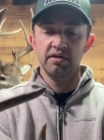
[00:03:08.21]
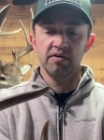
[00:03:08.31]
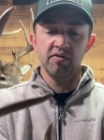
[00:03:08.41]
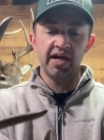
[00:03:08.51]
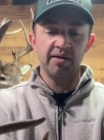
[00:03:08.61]

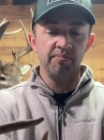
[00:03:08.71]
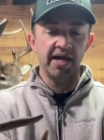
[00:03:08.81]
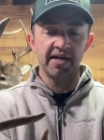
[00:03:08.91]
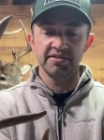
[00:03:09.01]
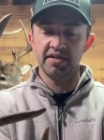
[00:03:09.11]
Great
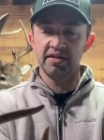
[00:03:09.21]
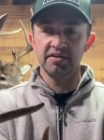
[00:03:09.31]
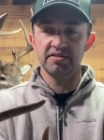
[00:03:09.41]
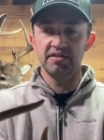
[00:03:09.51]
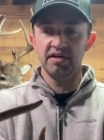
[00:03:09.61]
mass on
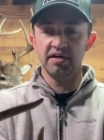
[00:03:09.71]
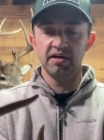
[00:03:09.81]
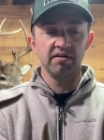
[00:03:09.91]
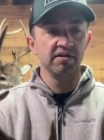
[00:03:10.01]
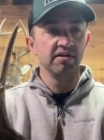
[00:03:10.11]
this
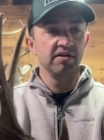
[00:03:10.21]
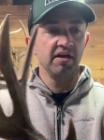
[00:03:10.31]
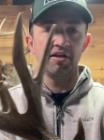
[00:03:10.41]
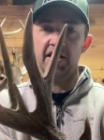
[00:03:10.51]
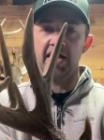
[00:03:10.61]
deer,
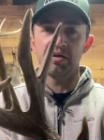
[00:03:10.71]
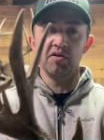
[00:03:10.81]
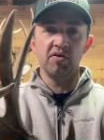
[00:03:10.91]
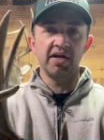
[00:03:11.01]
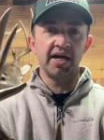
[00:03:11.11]
a lot
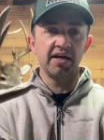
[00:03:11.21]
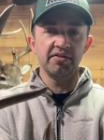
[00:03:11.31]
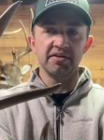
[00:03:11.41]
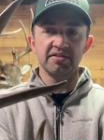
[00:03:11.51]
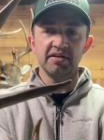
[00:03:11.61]
going on
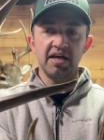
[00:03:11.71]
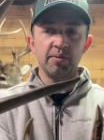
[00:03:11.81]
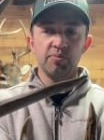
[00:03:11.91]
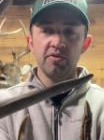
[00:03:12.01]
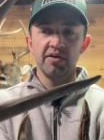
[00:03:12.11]
this
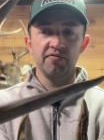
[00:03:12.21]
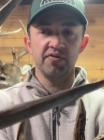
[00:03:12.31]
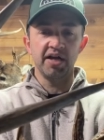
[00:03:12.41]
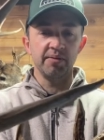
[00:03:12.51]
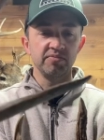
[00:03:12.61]
8 point
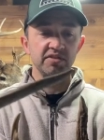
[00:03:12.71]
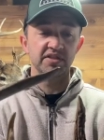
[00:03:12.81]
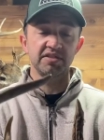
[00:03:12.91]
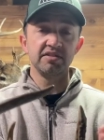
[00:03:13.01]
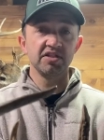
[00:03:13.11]
frame.
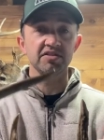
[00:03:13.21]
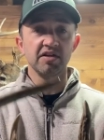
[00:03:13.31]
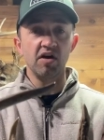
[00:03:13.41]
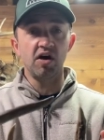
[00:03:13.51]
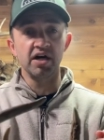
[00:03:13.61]
Just
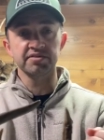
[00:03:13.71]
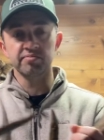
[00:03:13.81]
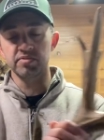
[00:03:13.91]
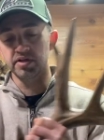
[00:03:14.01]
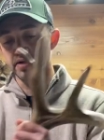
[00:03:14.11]
an
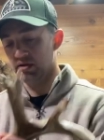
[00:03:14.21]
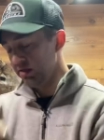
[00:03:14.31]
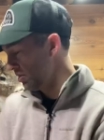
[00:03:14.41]
awesome deer.